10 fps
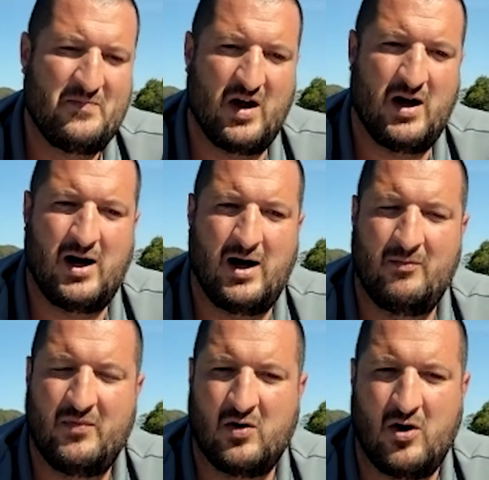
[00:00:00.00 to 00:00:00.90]

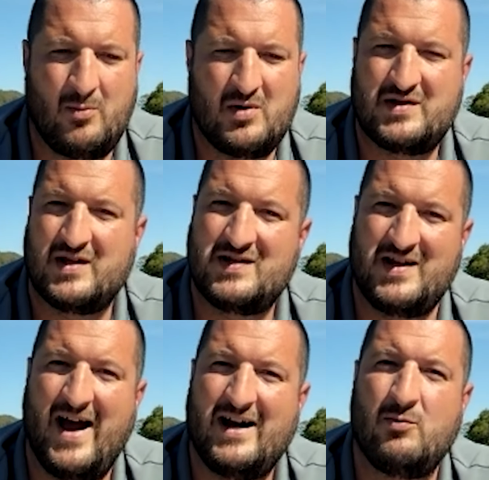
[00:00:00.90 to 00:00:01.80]
They're almost
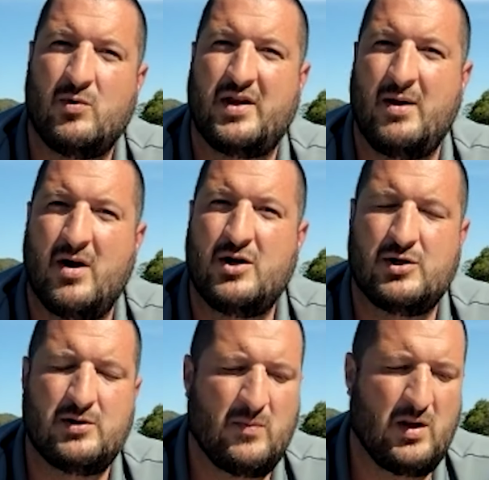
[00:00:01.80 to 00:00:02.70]
exact in what they
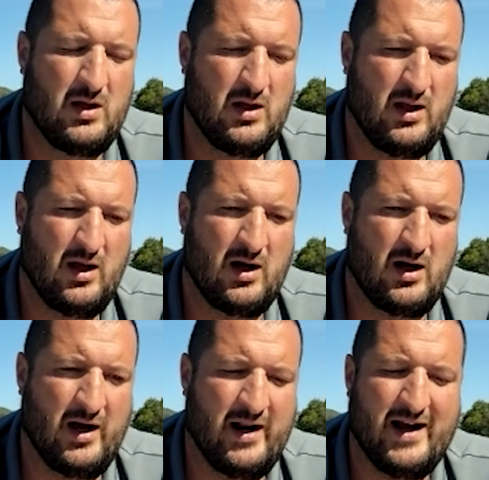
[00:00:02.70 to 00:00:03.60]
measure,
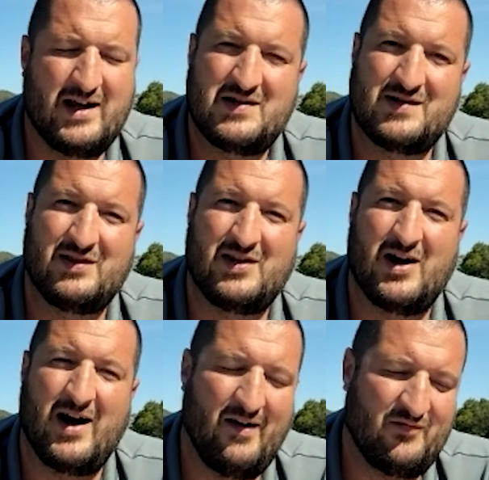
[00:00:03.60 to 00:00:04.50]
and I could sit
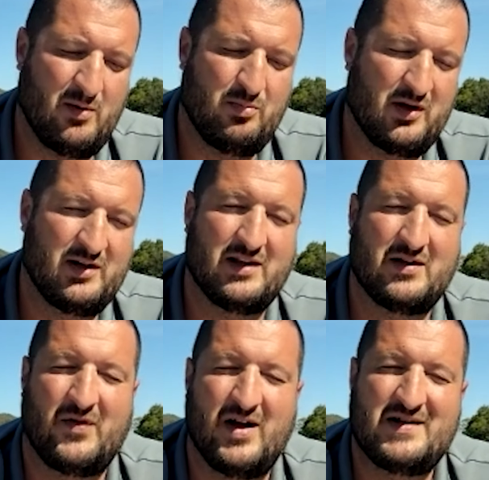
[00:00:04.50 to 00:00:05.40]
there after I plugged that
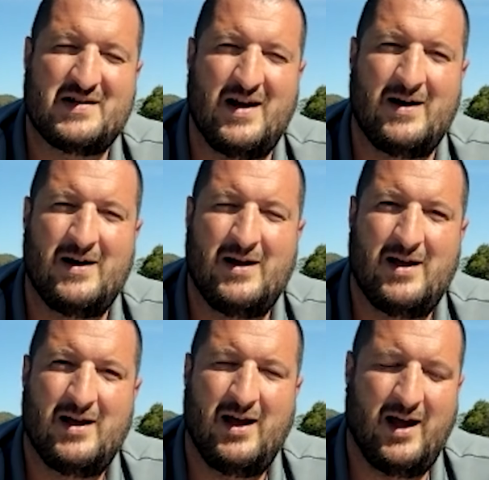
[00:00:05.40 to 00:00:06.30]
device in,
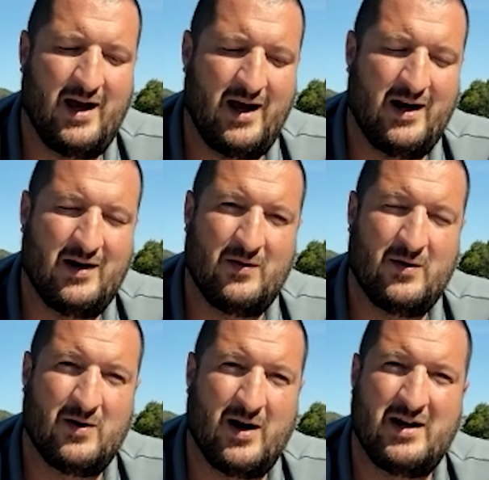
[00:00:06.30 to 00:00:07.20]
and
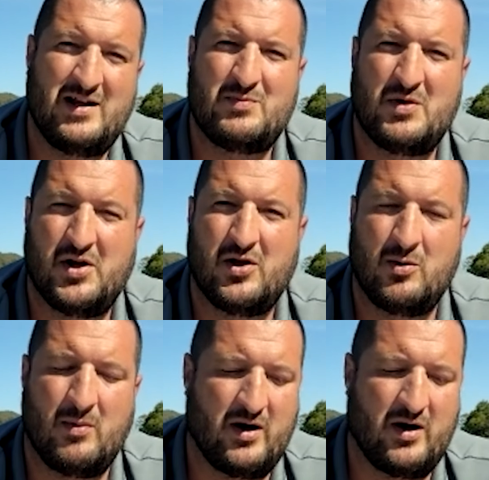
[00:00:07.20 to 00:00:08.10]
there on these particular
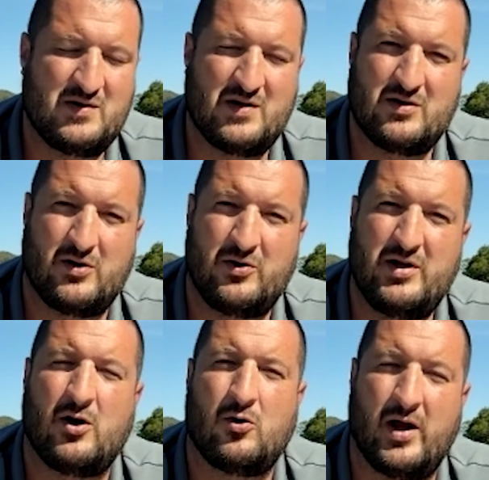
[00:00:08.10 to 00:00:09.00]
monitors, there's a little
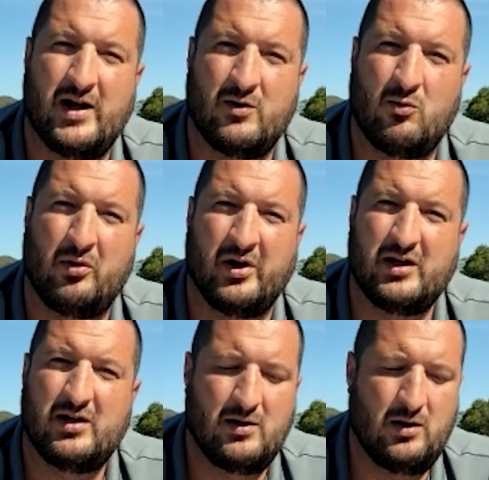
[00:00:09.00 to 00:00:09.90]
yellow light that will blink
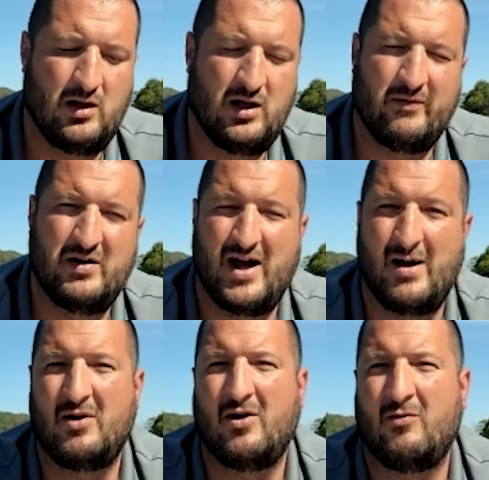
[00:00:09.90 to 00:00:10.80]
every
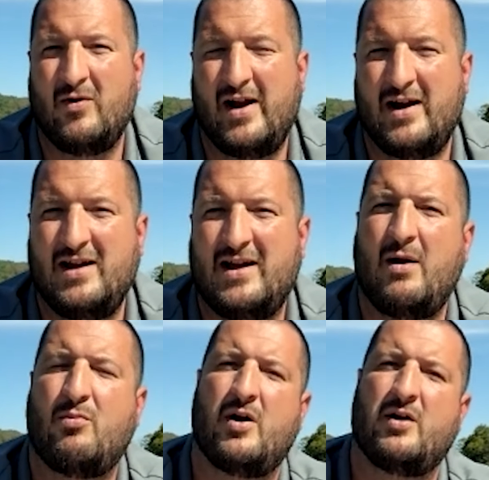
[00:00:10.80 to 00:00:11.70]
time a radon
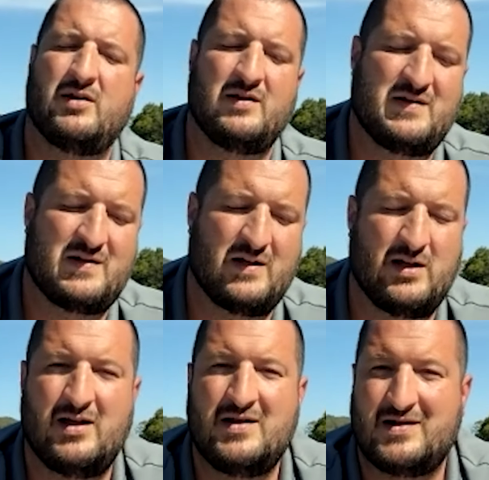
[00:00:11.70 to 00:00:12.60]
DK product
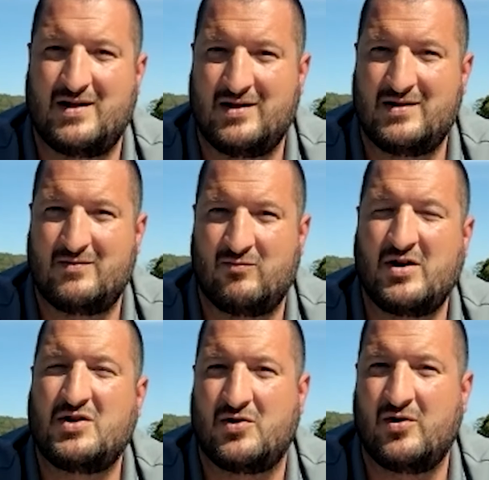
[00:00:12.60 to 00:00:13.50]
is
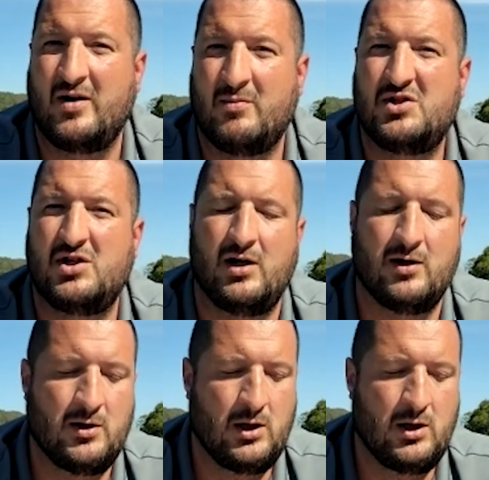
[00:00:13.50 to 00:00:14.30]
registered in the machine.